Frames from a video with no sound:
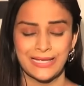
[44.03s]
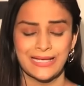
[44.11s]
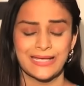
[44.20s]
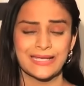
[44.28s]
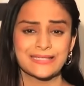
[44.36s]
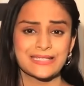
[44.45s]

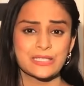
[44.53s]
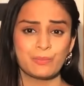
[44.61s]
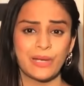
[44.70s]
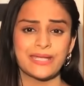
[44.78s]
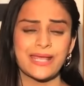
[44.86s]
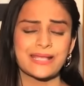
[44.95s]
He
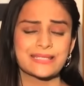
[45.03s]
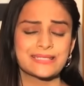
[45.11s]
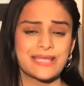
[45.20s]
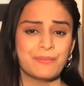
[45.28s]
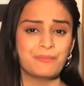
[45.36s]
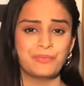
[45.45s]
displayed
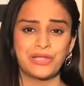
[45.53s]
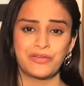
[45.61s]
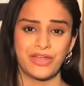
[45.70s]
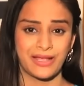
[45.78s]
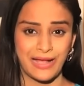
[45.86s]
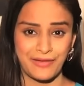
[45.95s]

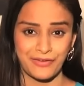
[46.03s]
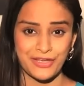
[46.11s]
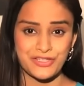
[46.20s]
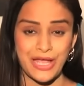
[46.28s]
exemplary courage